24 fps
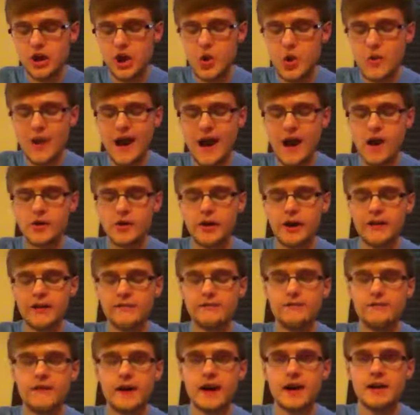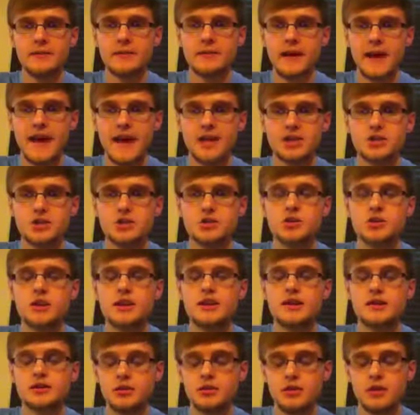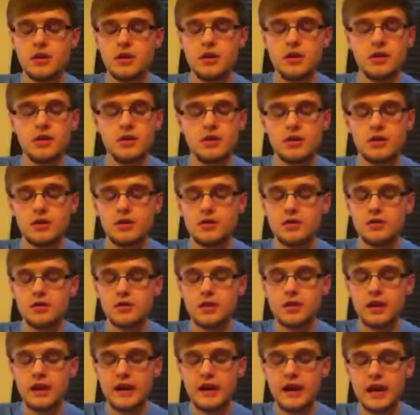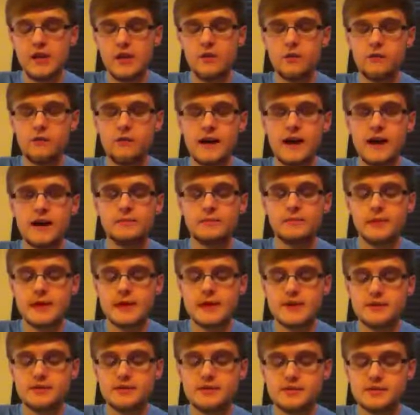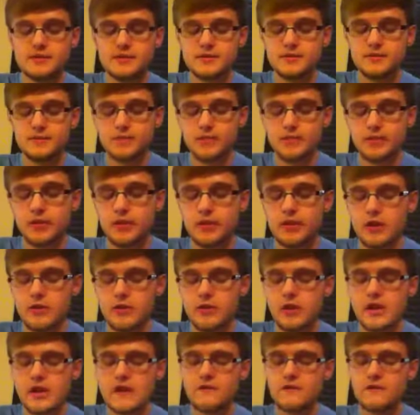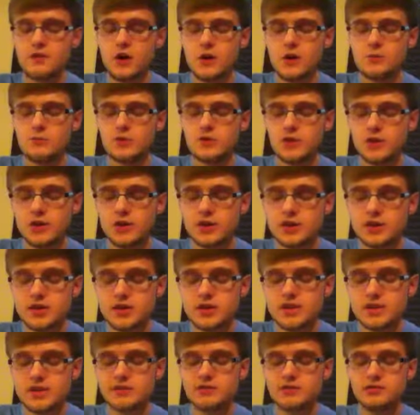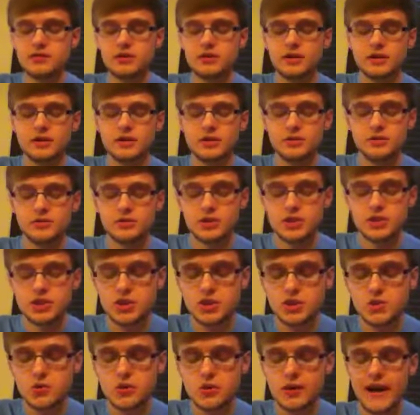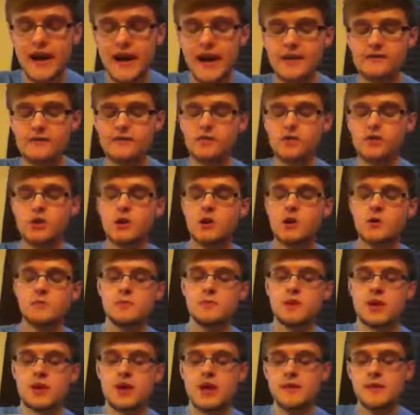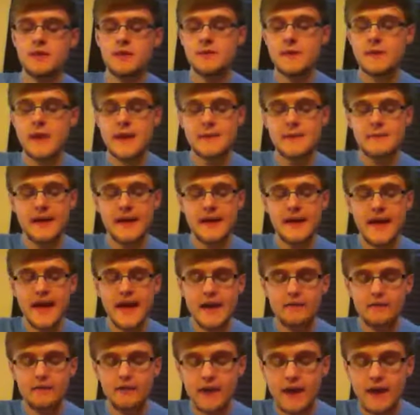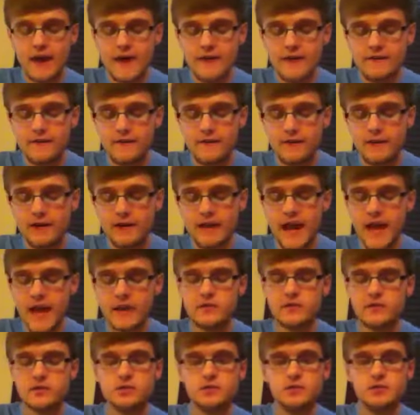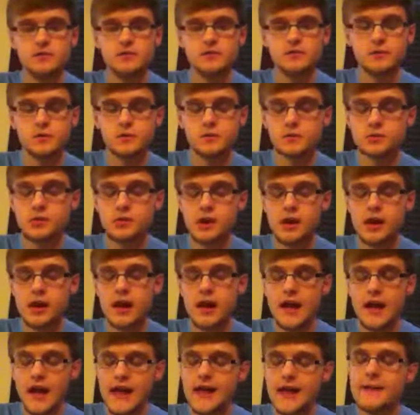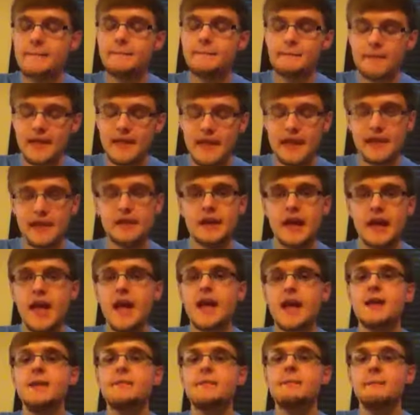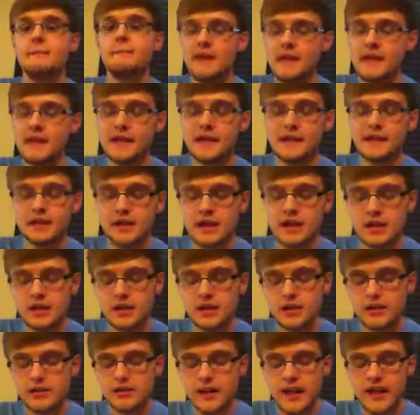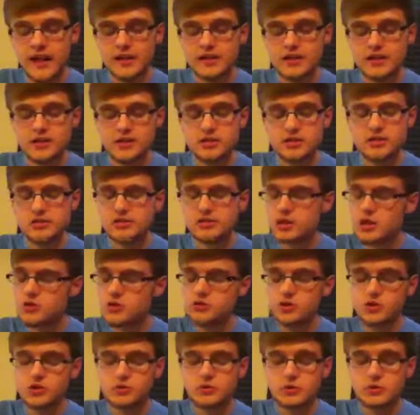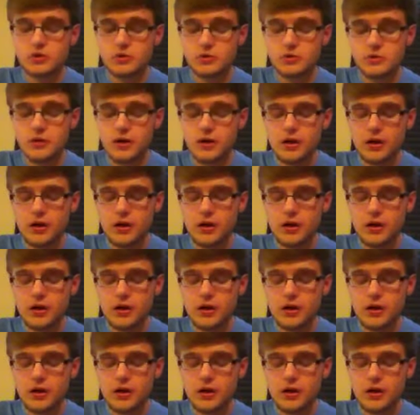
go out and find pasture and and he will find peace. The thief comes only to steal and kill and destroy. I have come that they may have life and have it to the full. Amen. Amen. That is so true